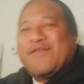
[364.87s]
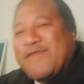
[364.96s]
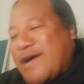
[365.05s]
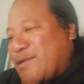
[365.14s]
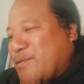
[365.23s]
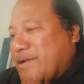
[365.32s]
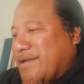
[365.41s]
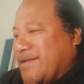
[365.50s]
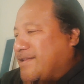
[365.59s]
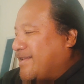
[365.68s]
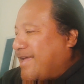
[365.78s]

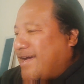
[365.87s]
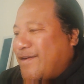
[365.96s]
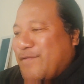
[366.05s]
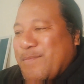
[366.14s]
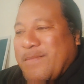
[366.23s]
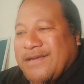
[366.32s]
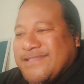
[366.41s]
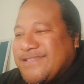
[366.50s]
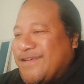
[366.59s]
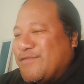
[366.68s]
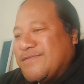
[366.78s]
following live and myself,